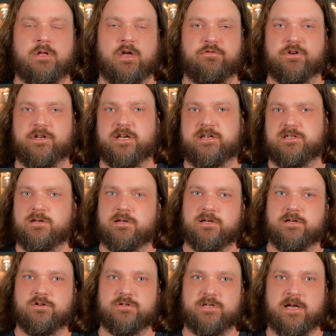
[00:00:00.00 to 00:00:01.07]
Now, for kicks and
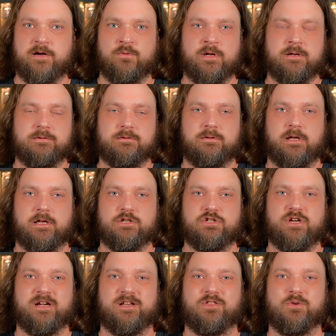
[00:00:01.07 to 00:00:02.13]
giggles, I went and
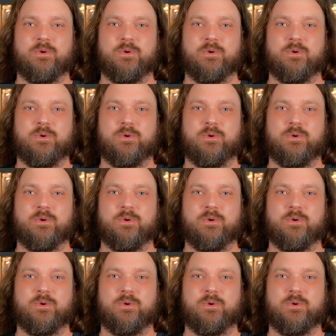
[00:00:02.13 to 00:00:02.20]
checked